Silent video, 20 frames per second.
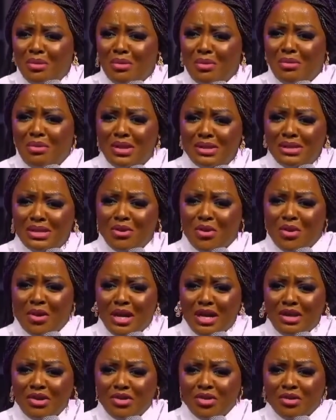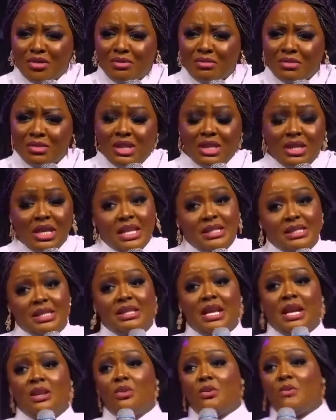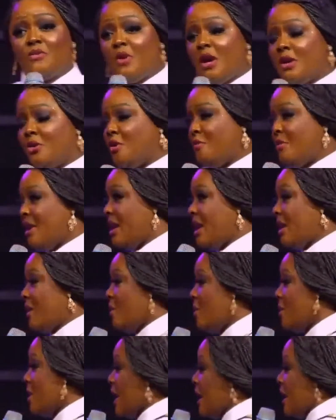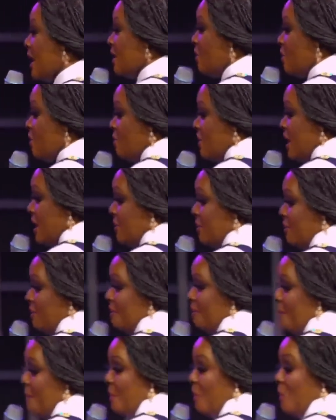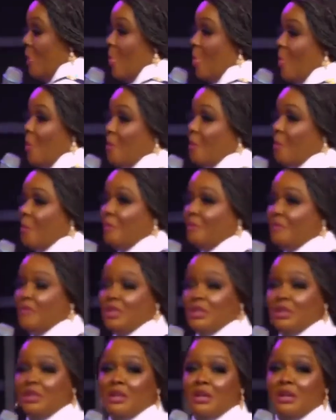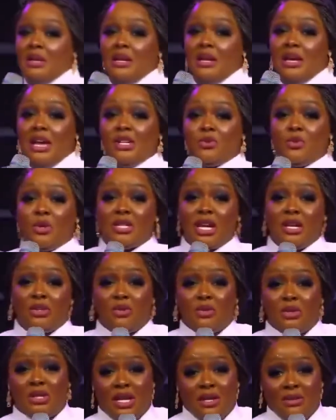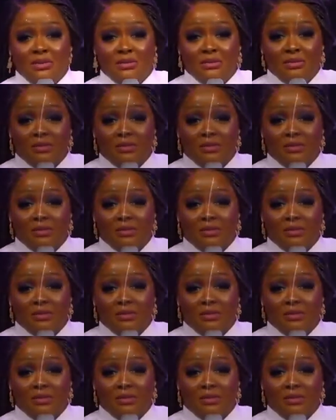What's the connection? The next thing, I looked for a number and I called her. Hello, ma. Guess what I told her?